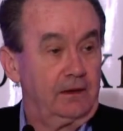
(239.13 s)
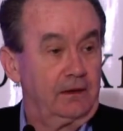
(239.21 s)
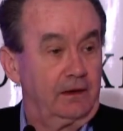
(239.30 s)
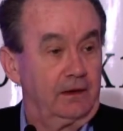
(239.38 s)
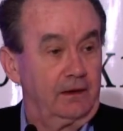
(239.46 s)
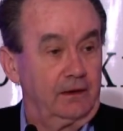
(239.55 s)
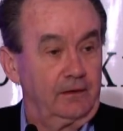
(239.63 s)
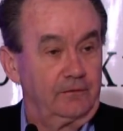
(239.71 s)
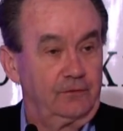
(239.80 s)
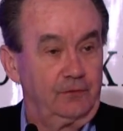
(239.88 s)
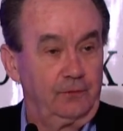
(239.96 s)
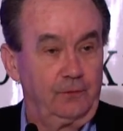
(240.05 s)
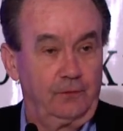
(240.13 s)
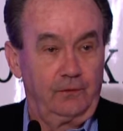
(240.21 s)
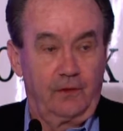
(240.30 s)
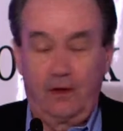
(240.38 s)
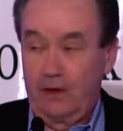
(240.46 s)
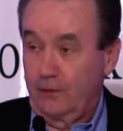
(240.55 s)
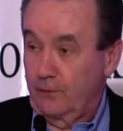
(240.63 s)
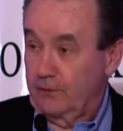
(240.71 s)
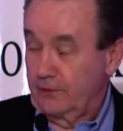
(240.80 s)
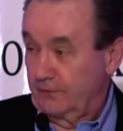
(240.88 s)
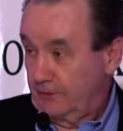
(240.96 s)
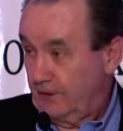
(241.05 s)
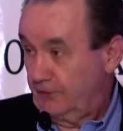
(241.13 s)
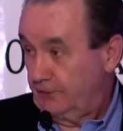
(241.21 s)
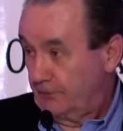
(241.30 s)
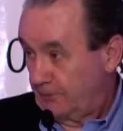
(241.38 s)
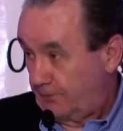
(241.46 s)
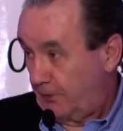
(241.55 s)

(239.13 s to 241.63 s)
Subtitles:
to all organizations,